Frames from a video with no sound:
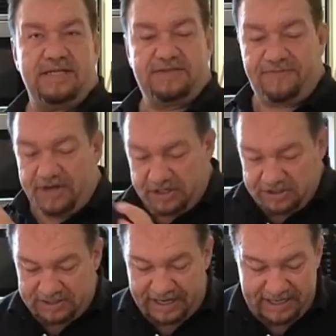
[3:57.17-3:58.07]
Just
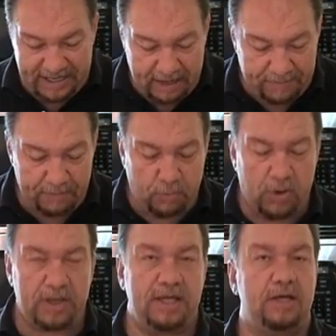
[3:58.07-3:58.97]
finished tightening up and
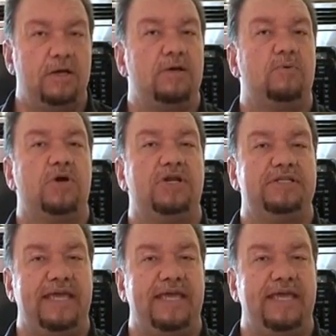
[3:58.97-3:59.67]
boiling. We're going to